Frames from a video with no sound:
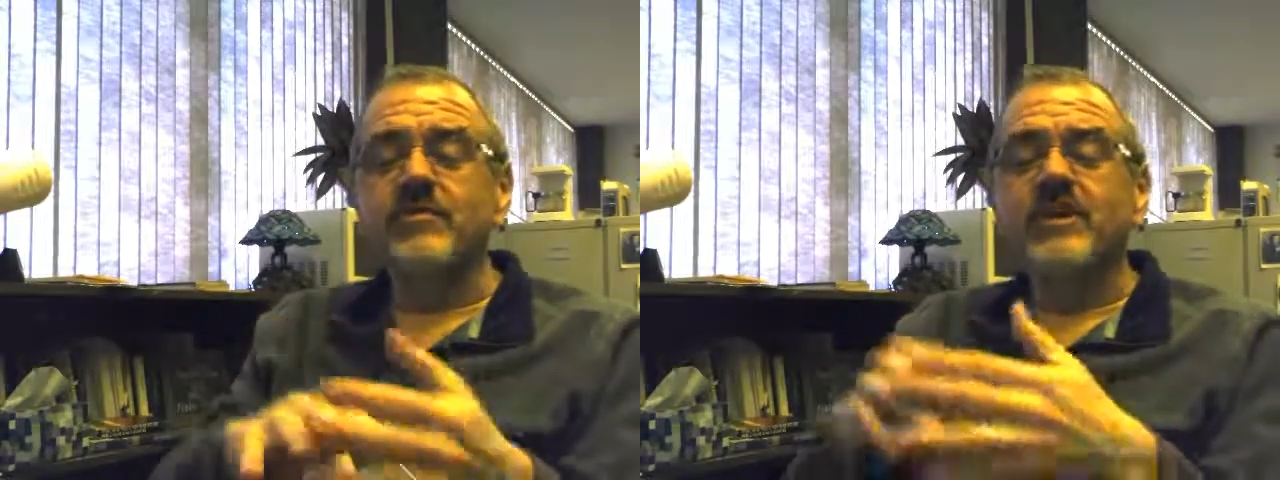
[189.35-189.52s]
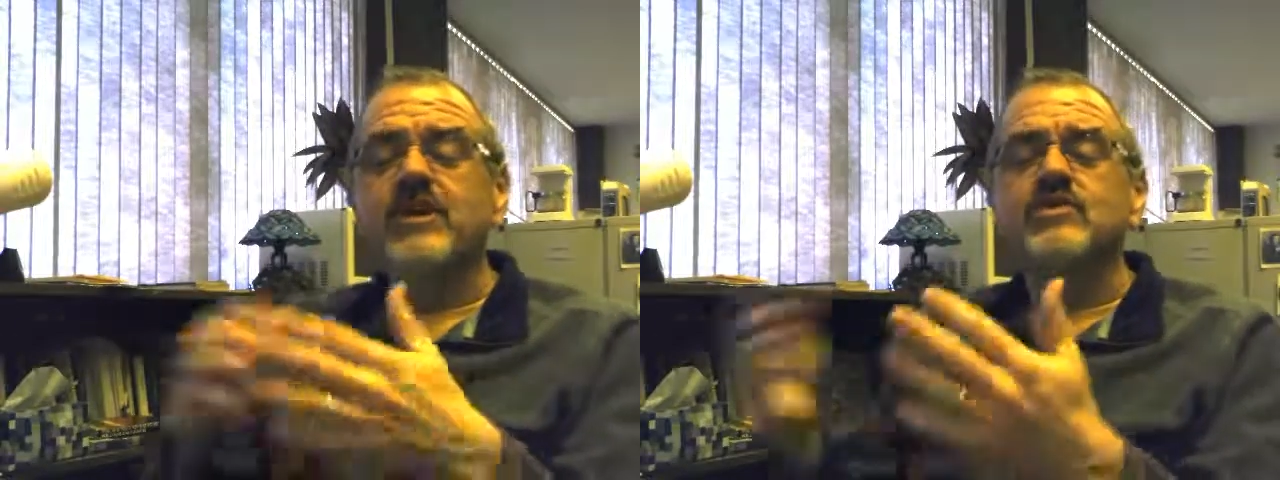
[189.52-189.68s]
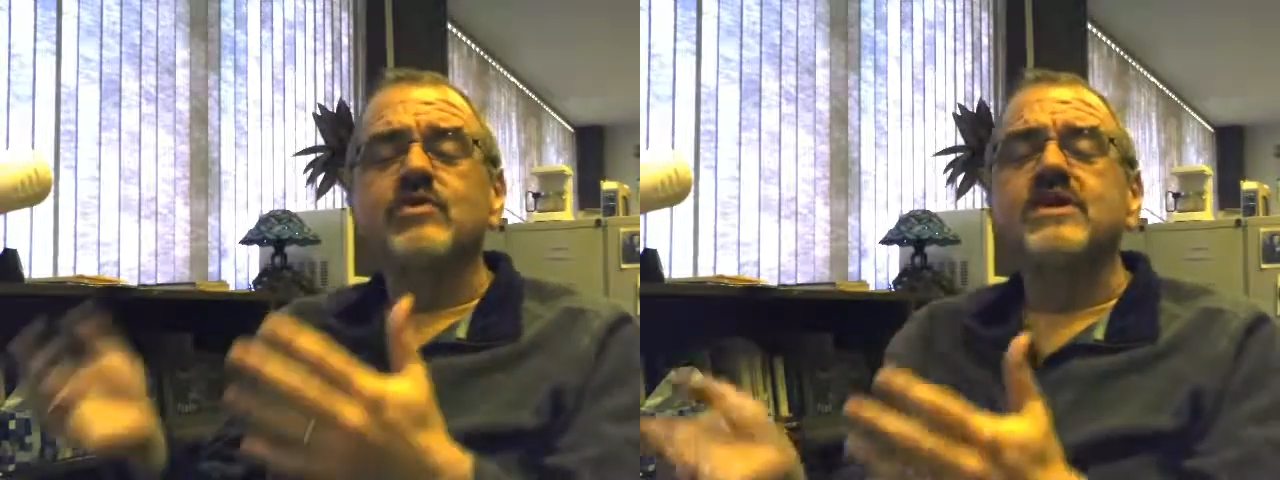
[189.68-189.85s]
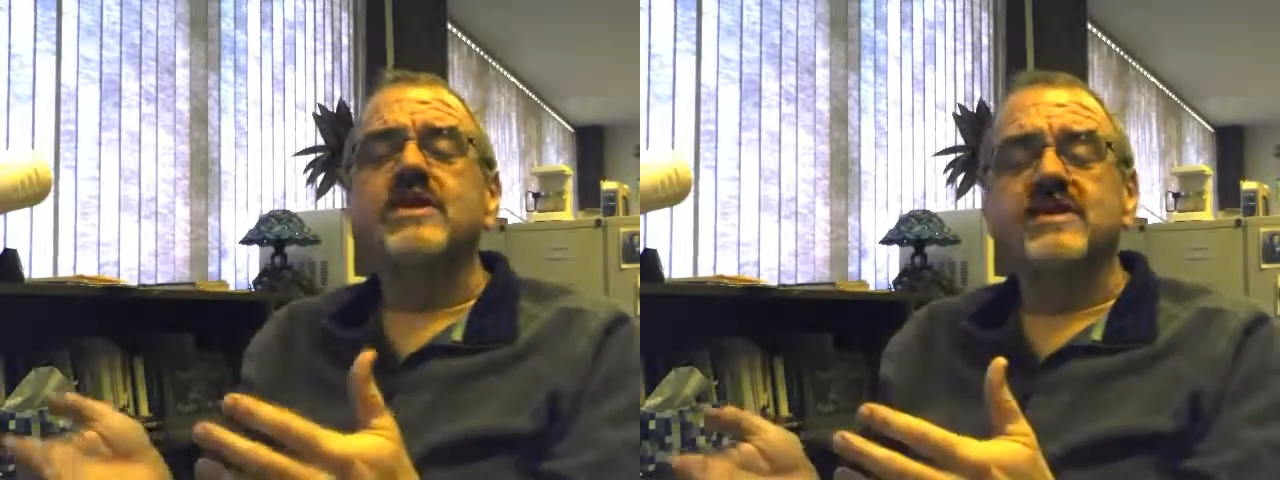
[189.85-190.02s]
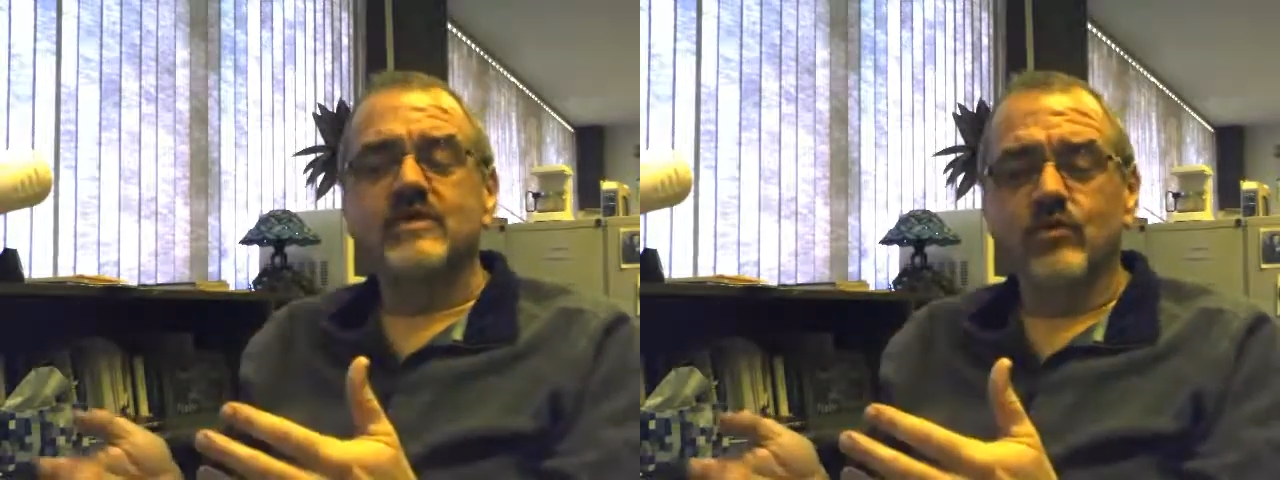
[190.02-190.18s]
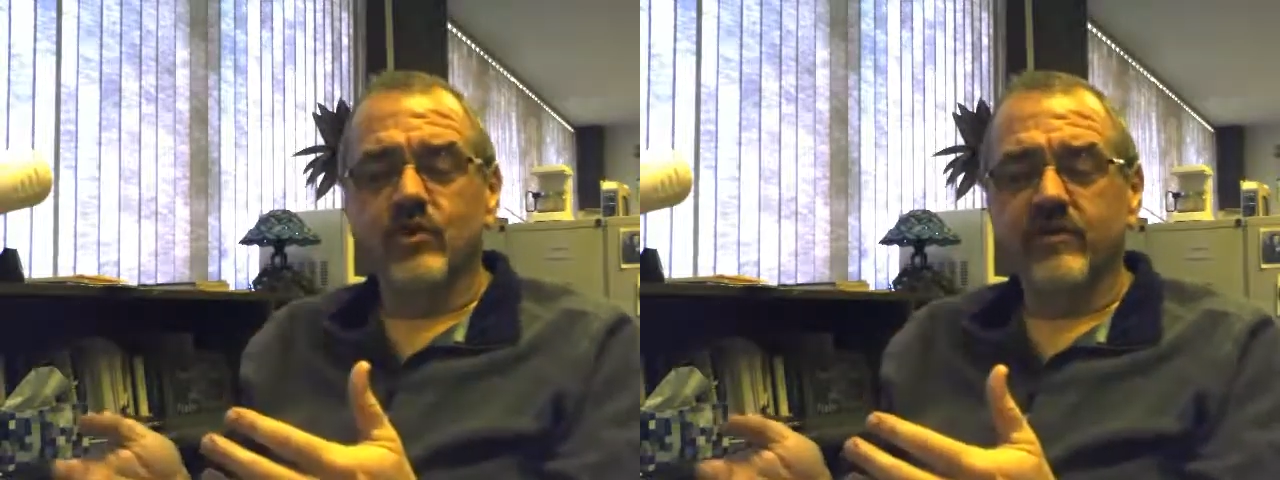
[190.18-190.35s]
here's what
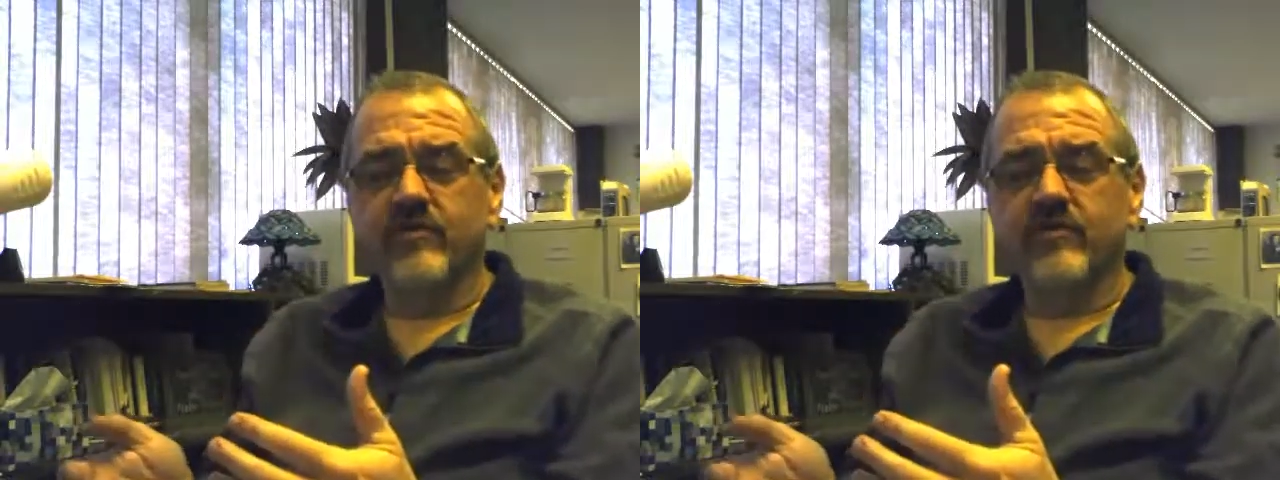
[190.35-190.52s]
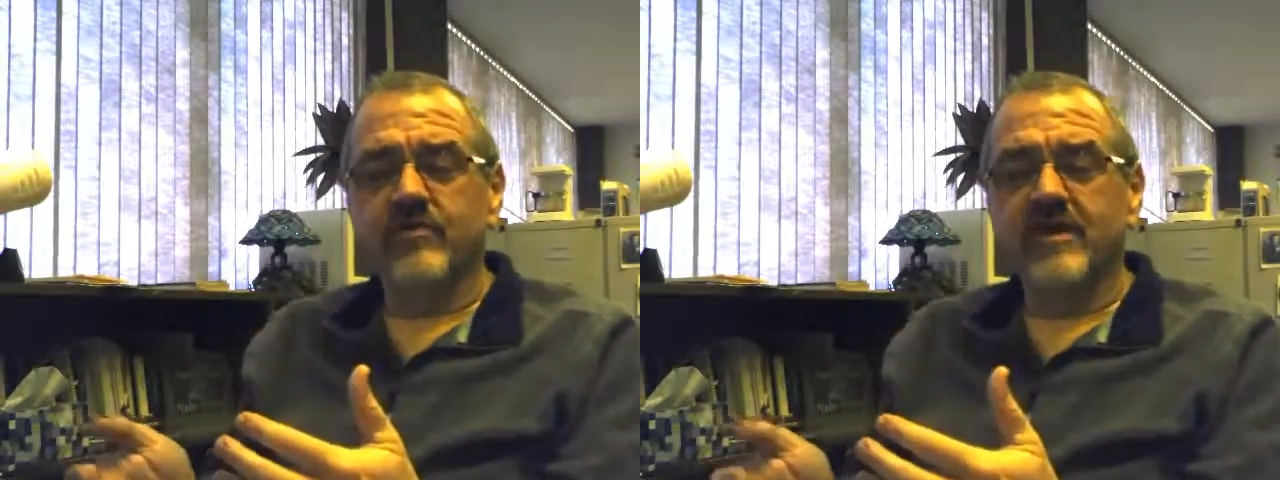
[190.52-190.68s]
doesn't work for me.